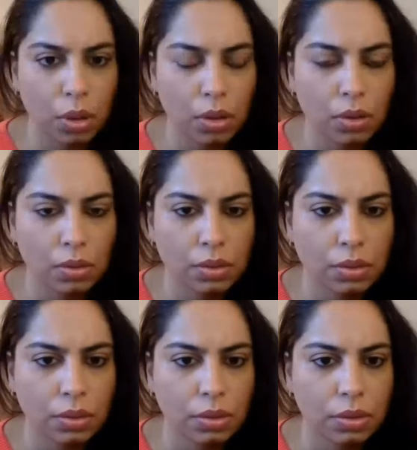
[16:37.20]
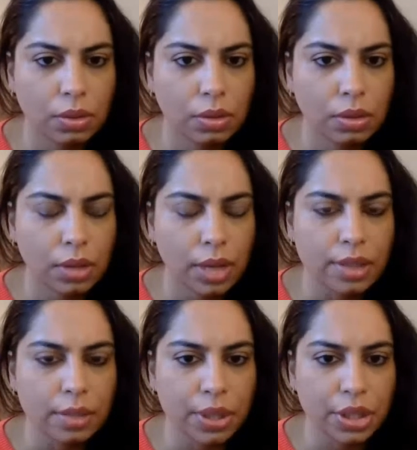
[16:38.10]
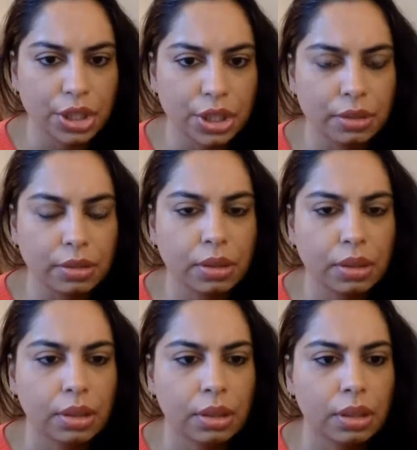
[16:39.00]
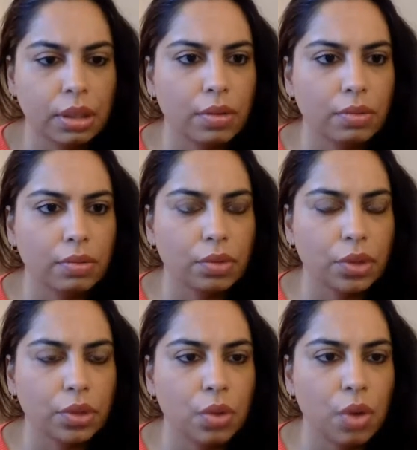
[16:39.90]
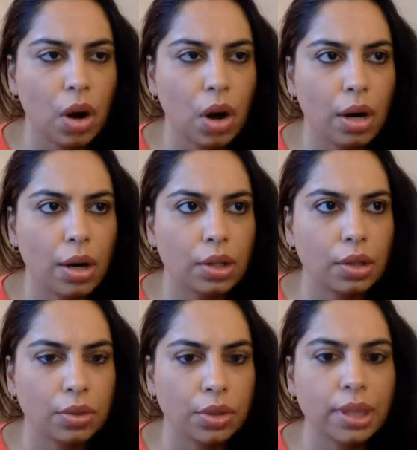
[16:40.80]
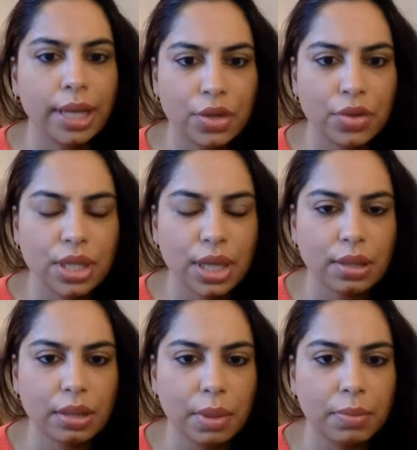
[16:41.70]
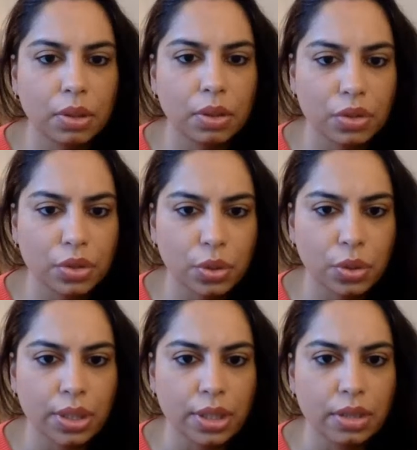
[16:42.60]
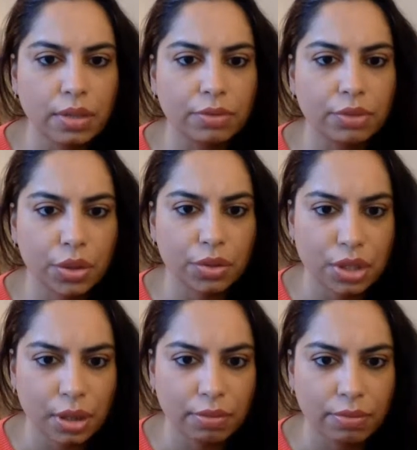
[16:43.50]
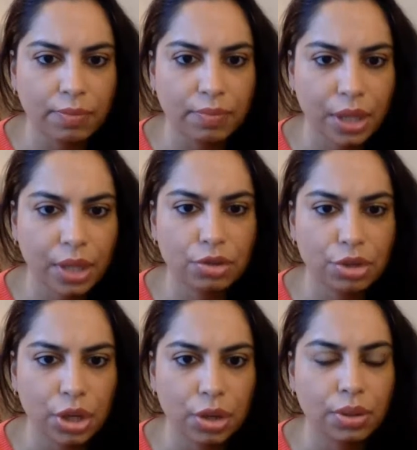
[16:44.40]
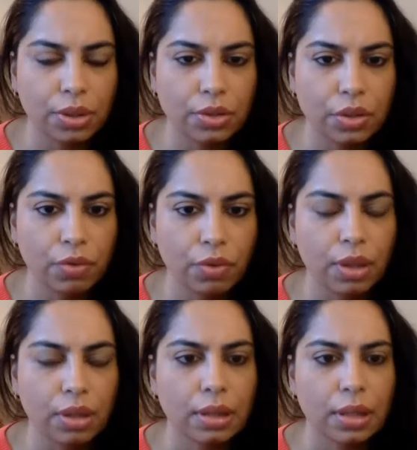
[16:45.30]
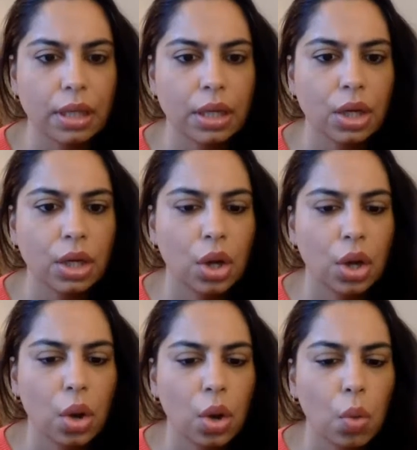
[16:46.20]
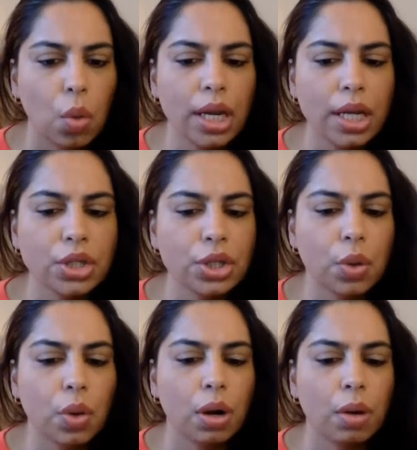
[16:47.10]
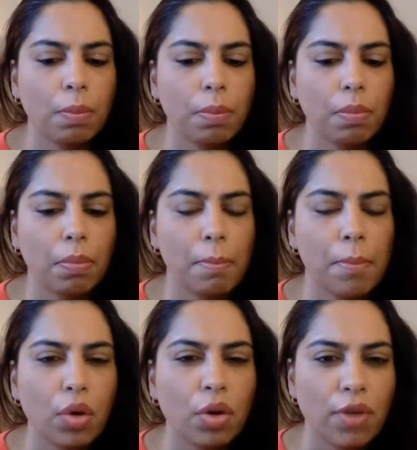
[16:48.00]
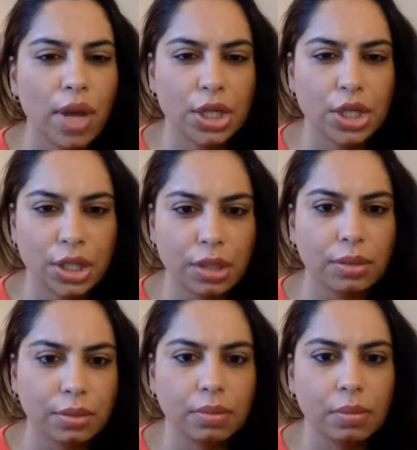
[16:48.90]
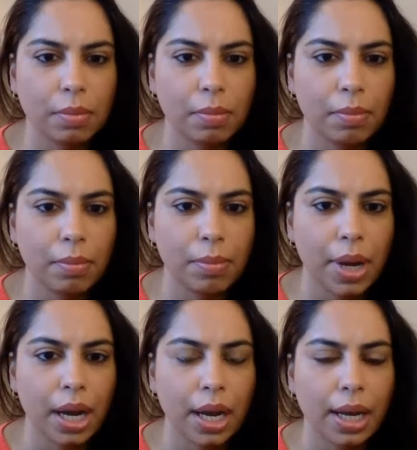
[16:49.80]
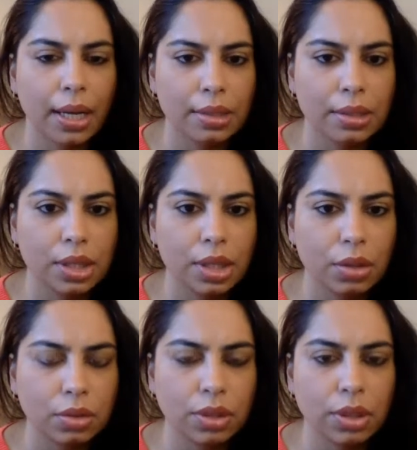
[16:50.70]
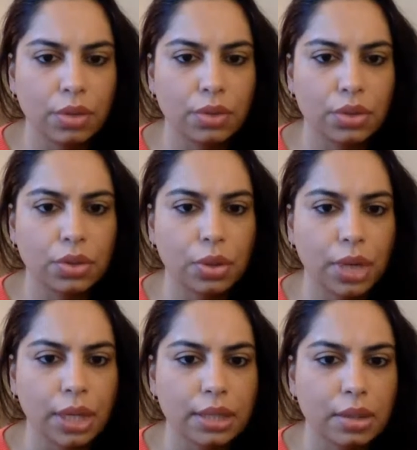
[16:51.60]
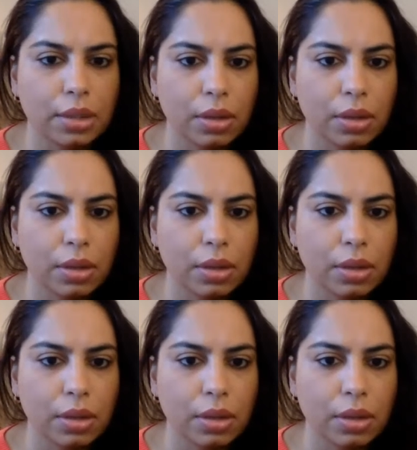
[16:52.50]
World exhibition, you are including, like you said, the biblical stories of Joseph, like you showed, and so forth. What is your motivation behind including those stories?